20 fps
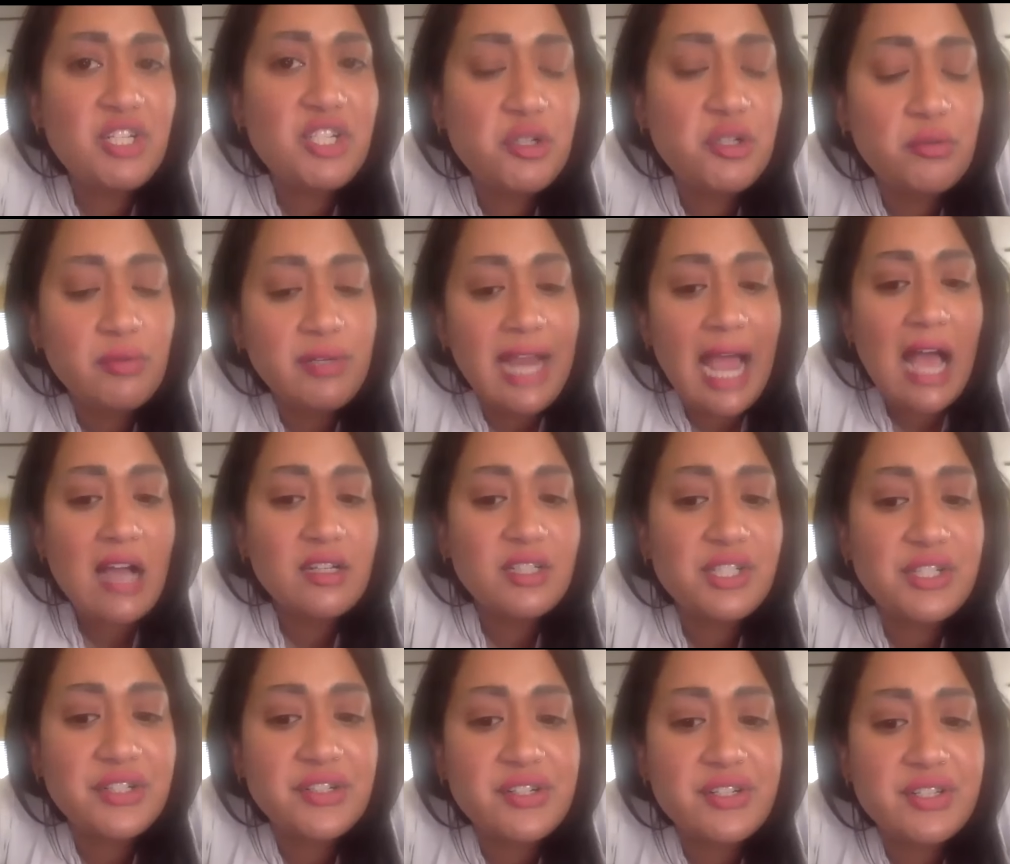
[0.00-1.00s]
react
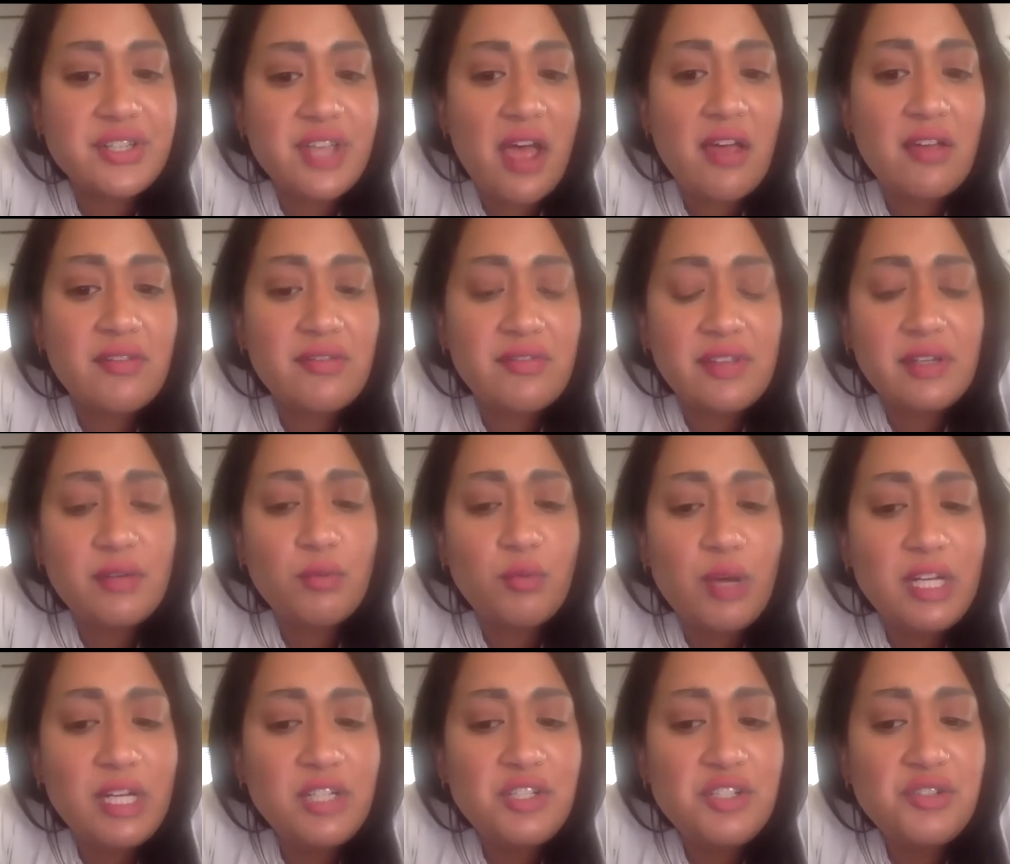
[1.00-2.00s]
to yourself, and
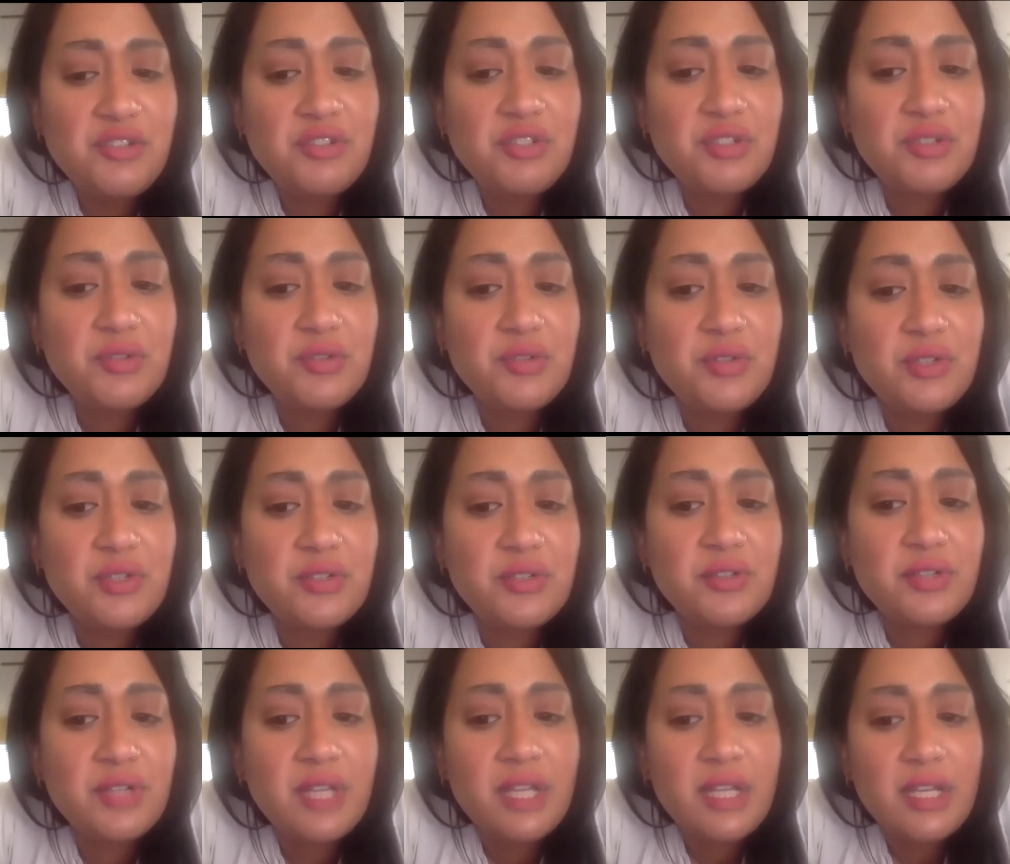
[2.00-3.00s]
what did you do
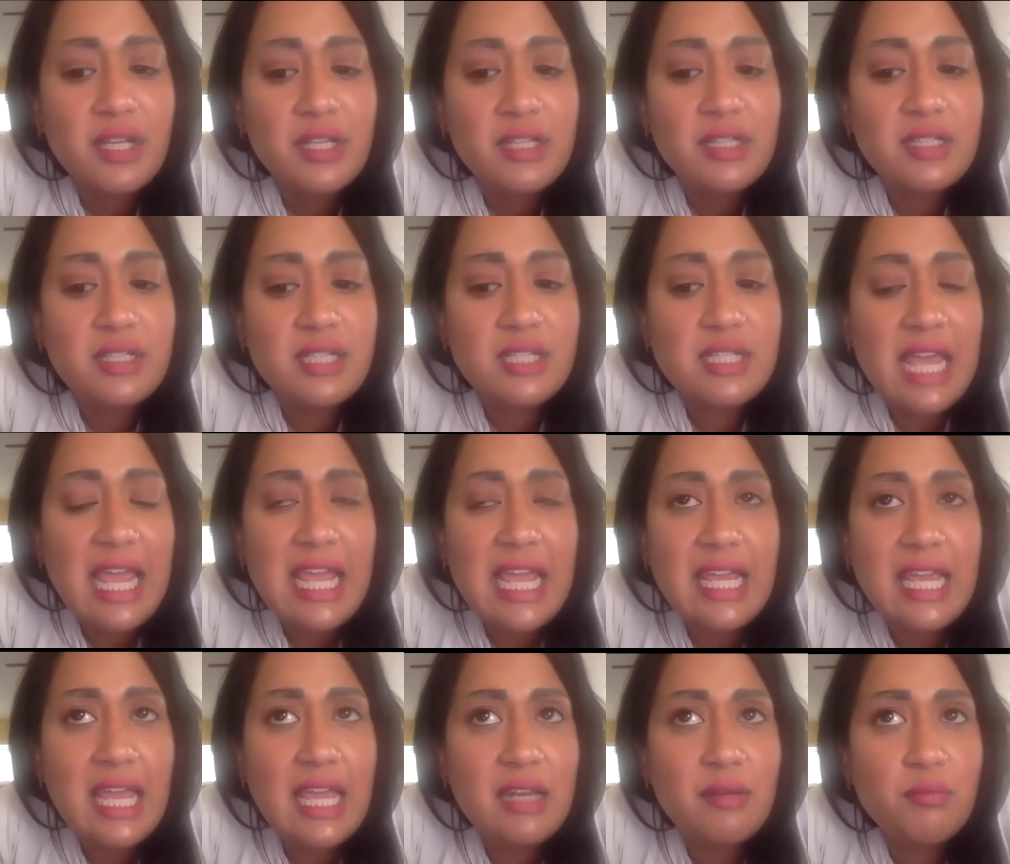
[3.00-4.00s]
to
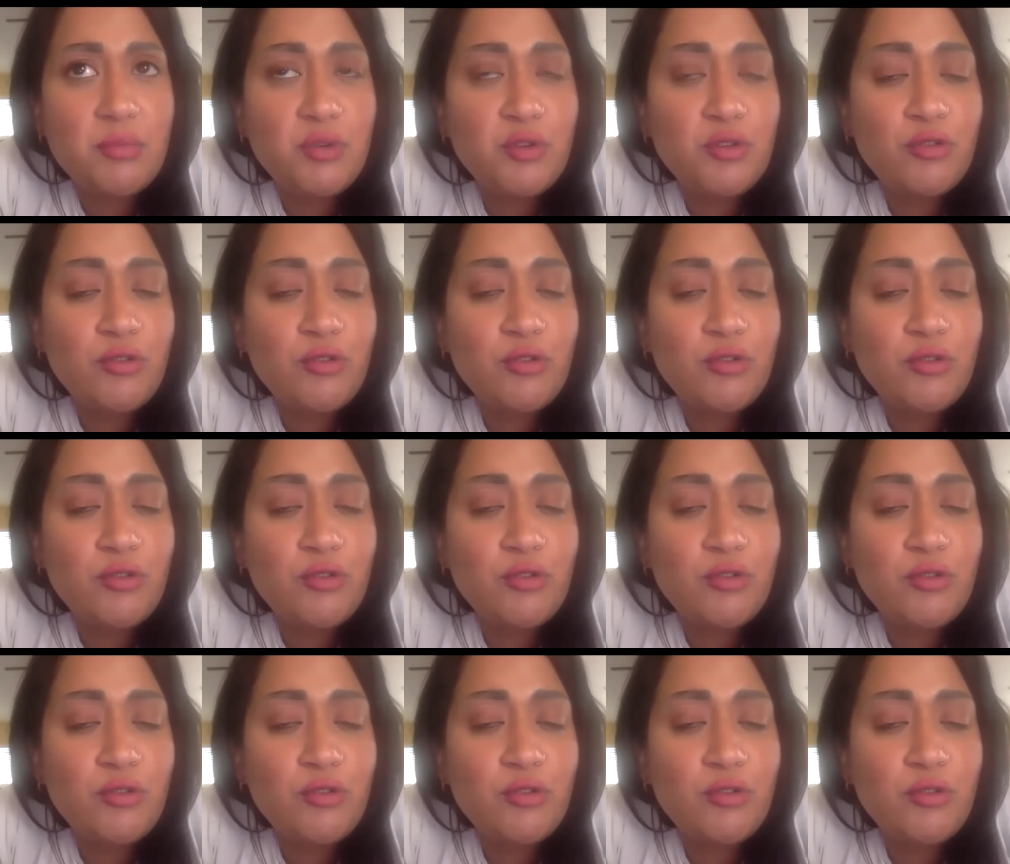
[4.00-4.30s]
take and move